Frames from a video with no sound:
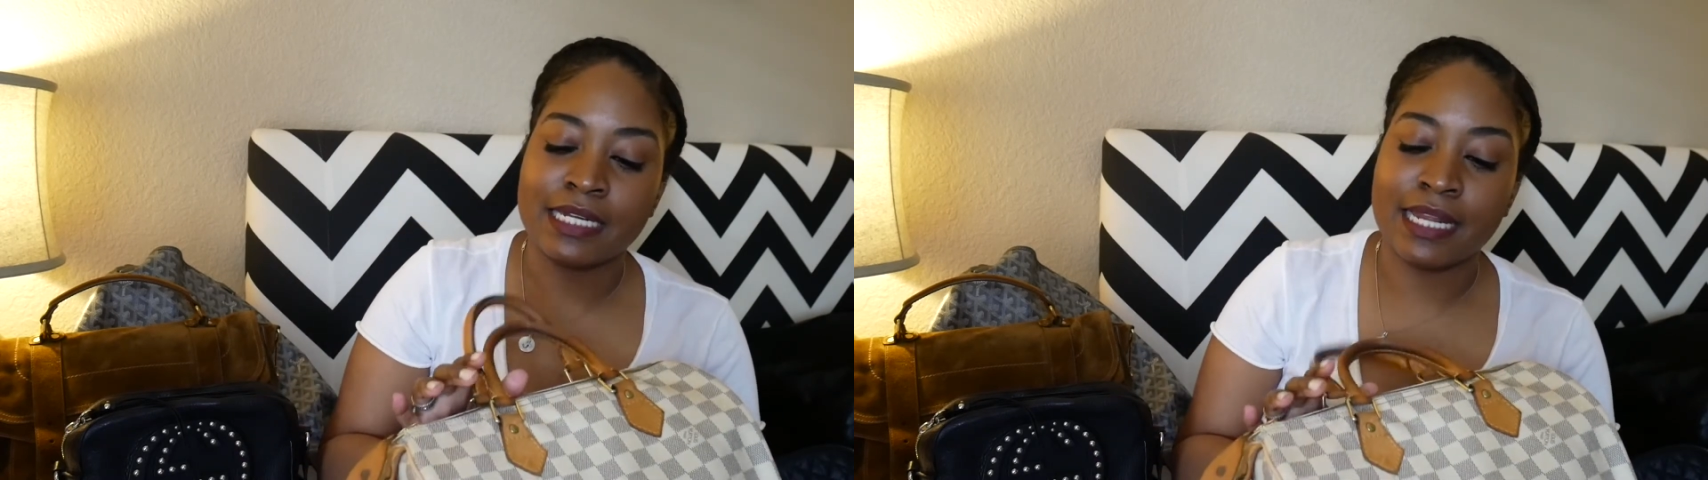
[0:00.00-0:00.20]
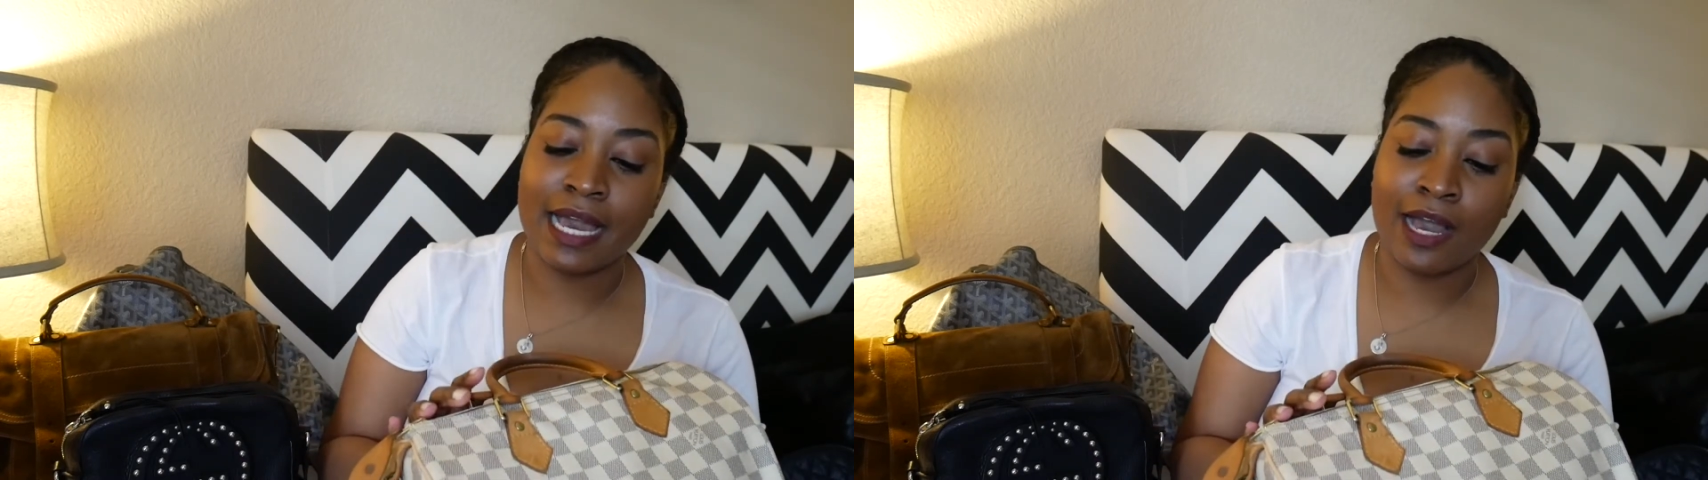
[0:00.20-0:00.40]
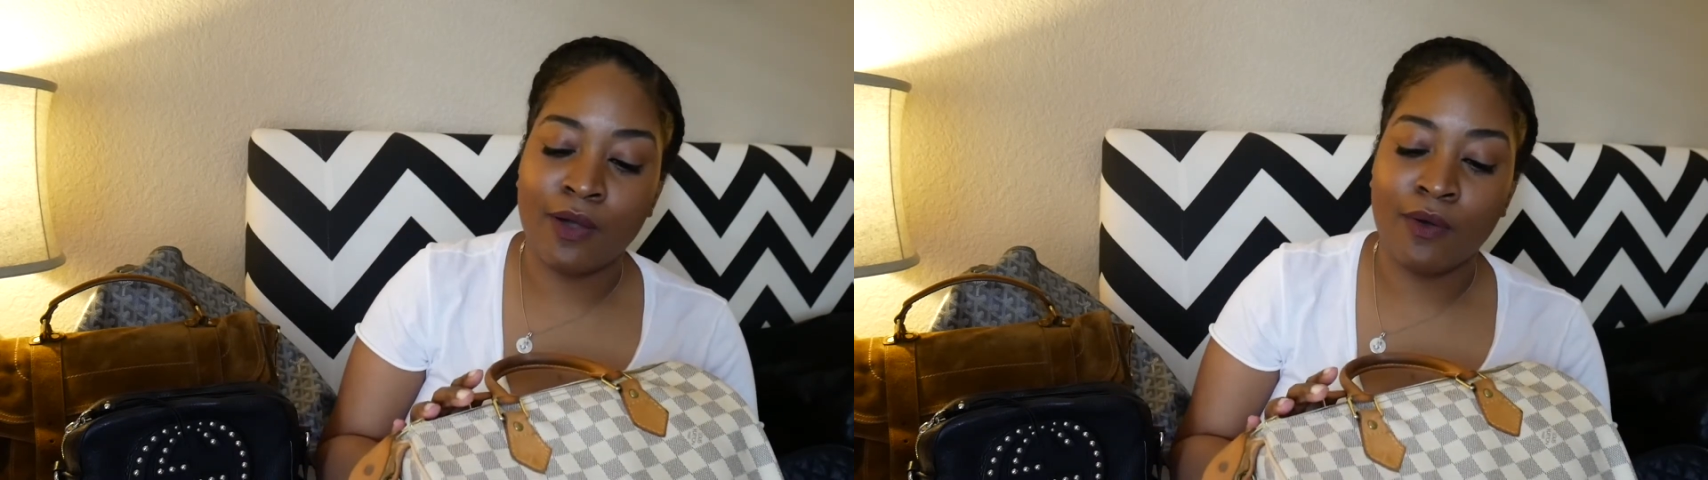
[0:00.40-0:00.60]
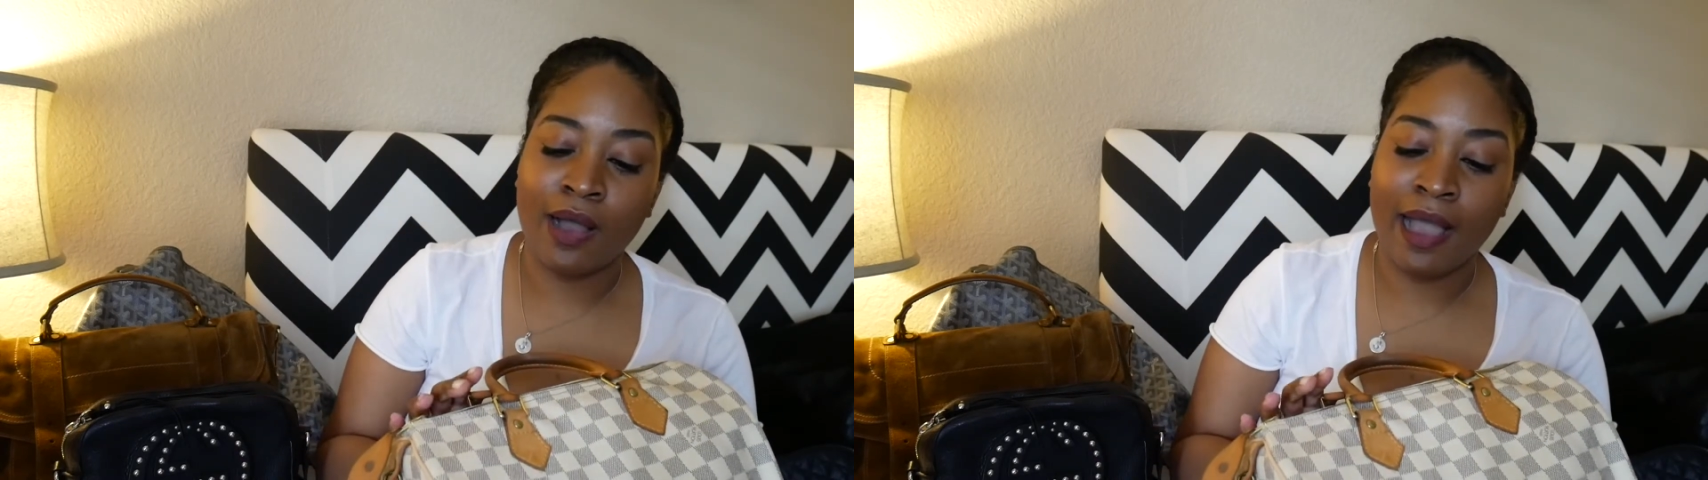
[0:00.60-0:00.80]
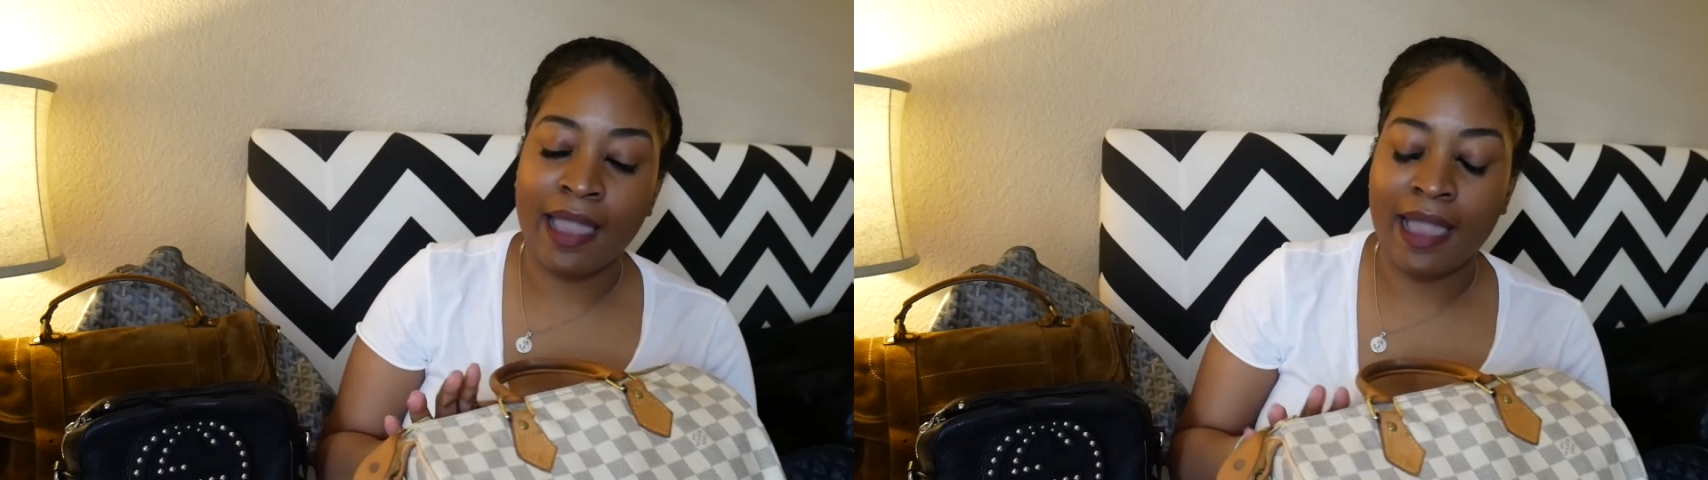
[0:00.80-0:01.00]
Now,
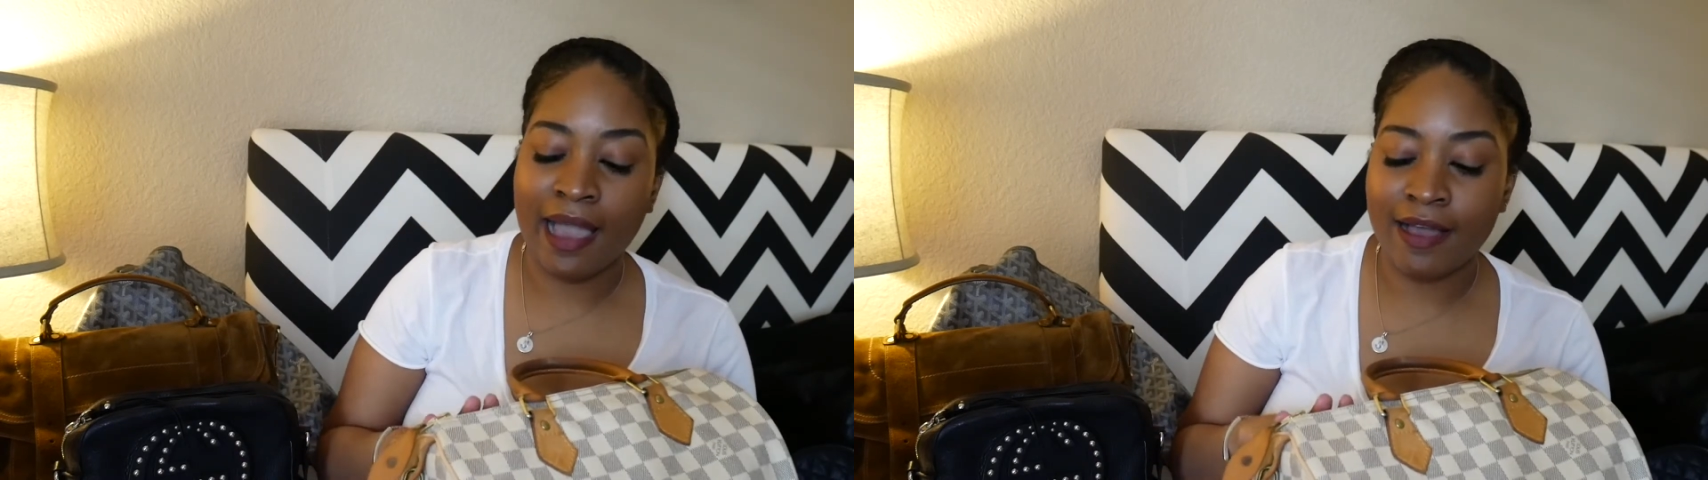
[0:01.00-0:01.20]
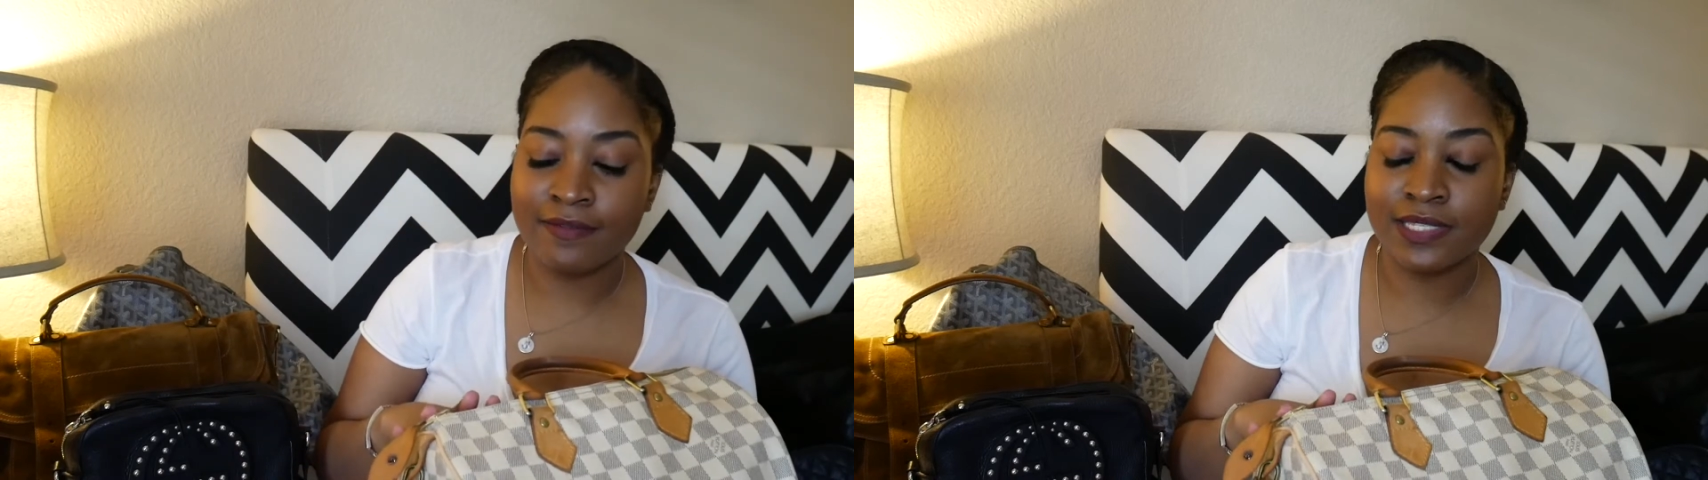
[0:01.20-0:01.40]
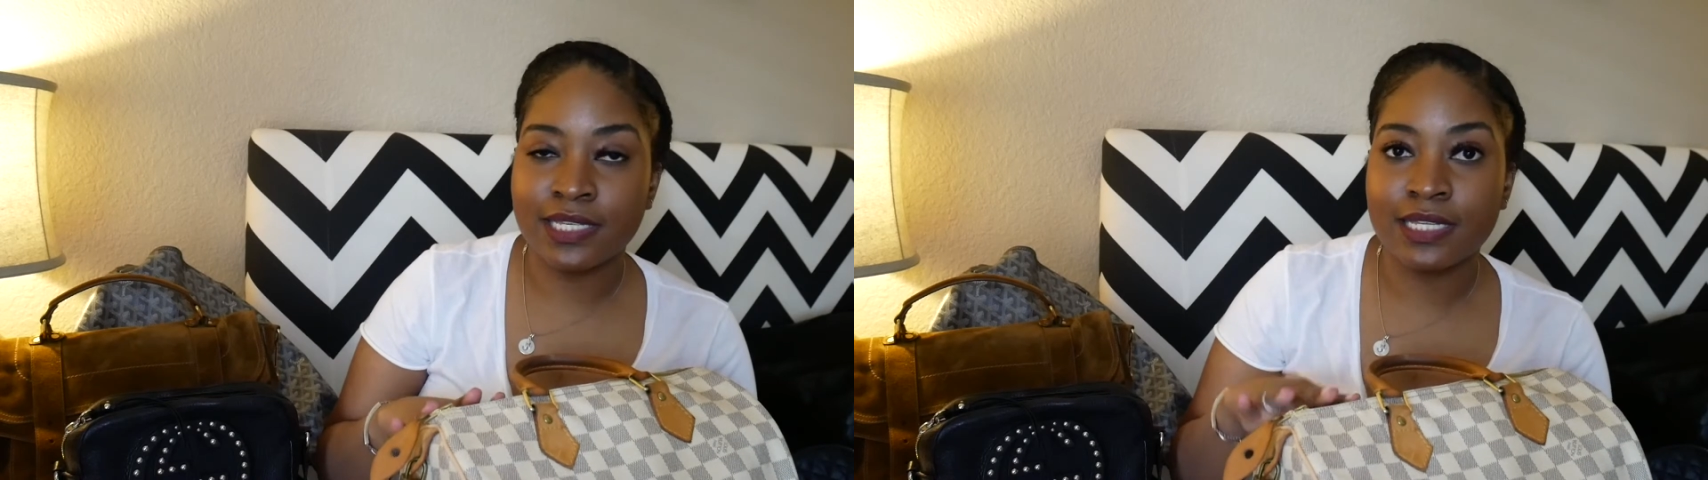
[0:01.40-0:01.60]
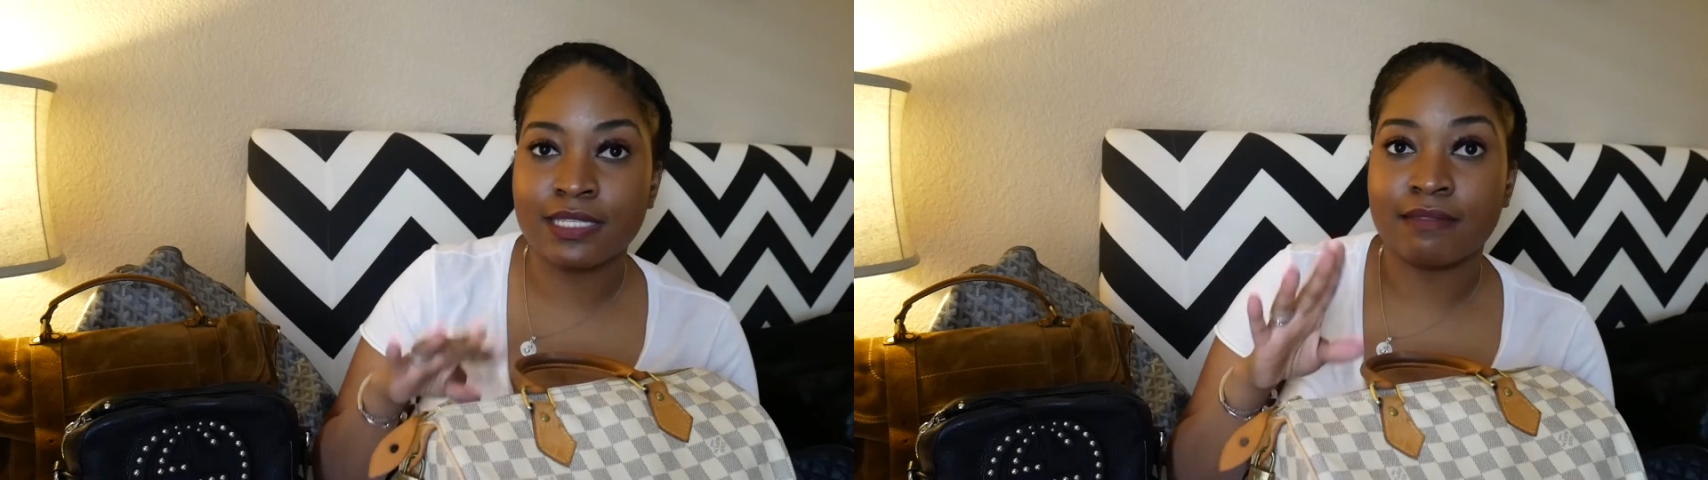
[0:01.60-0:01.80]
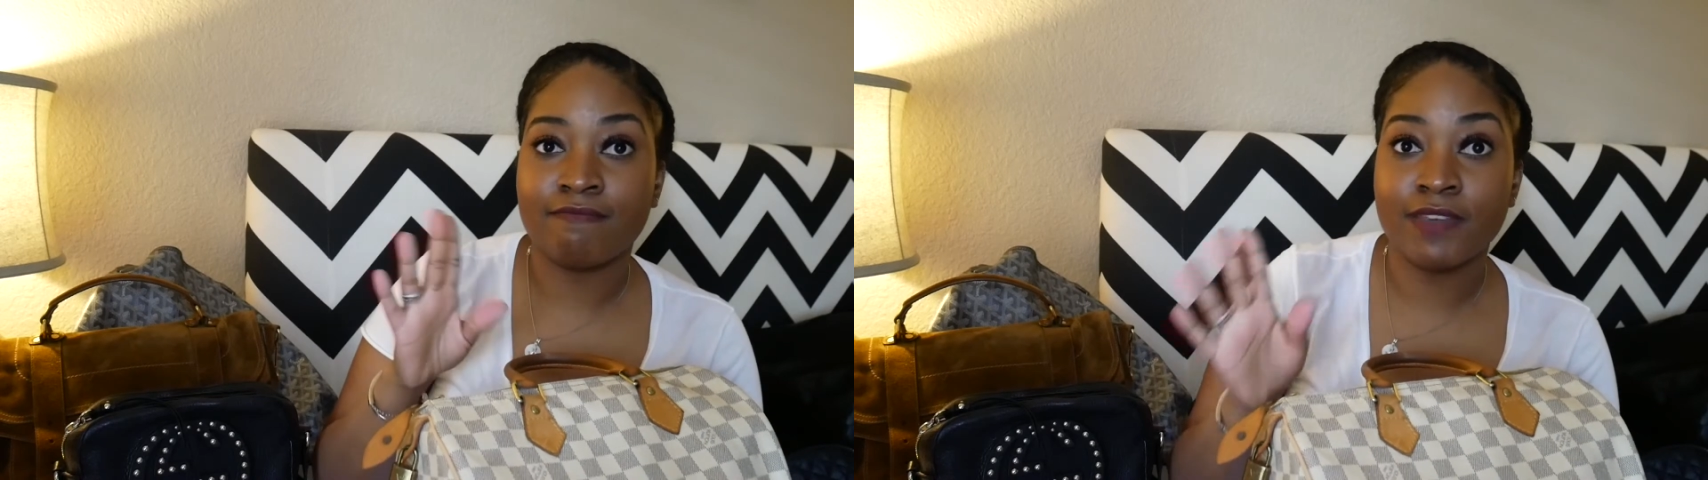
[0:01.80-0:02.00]
I have seen
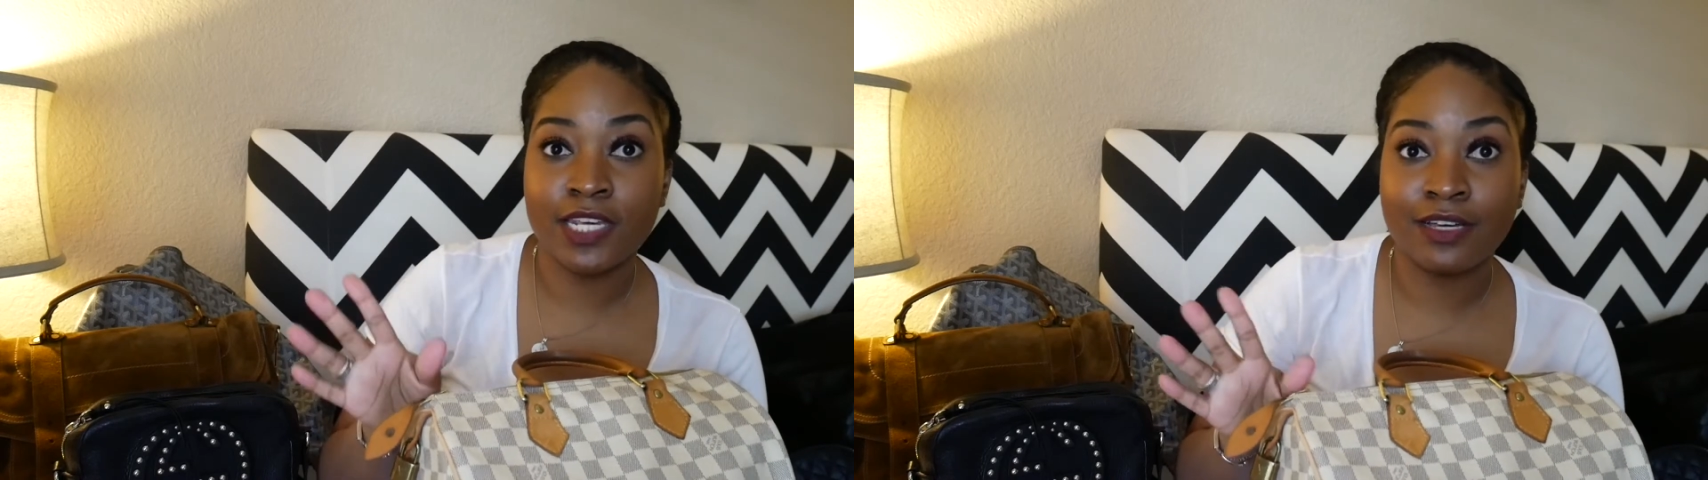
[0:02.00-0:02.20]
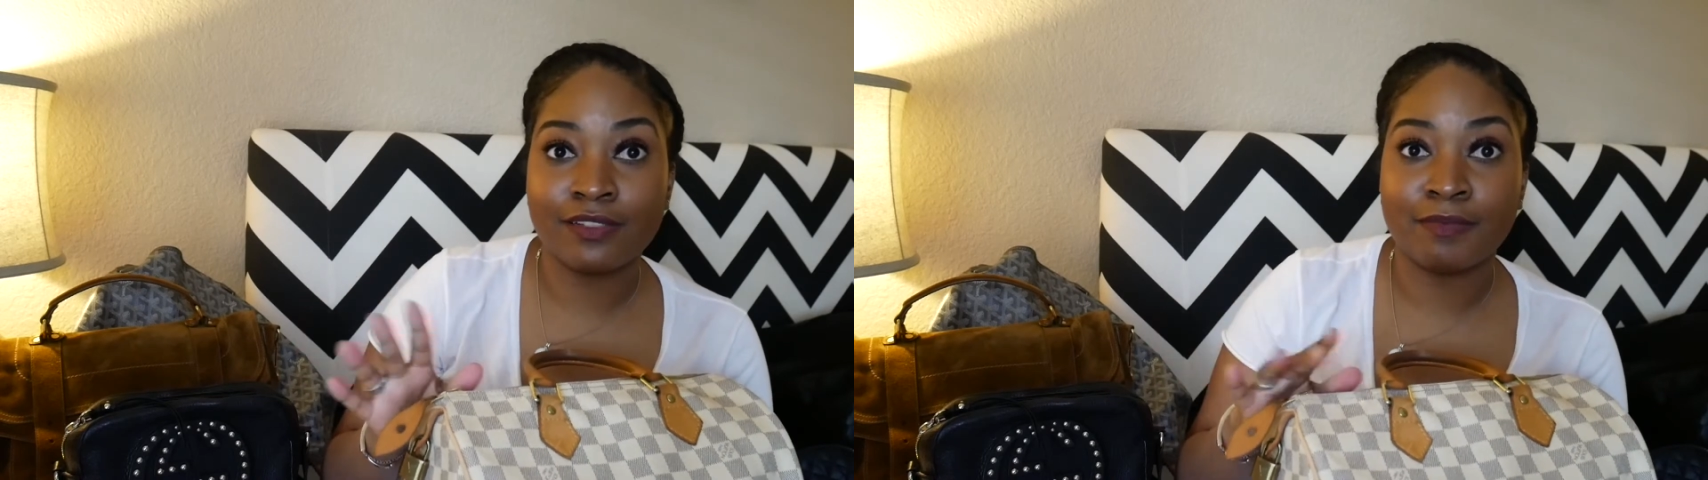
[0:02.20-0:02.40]
some videos